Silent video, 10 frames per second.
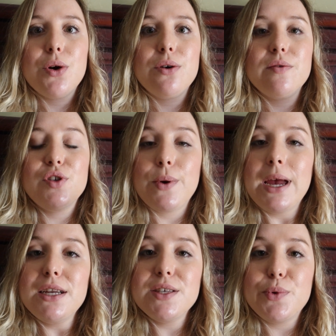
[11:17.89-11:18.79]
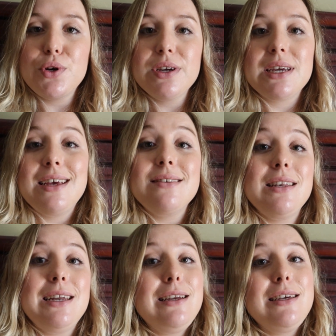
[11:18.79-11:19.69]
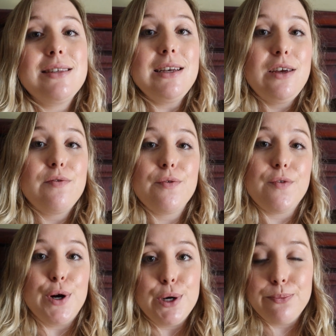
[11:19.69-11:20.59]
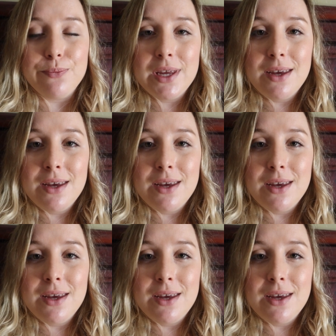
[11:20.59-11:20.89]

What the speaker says: of Johannesburg is Liliesleaf Farm.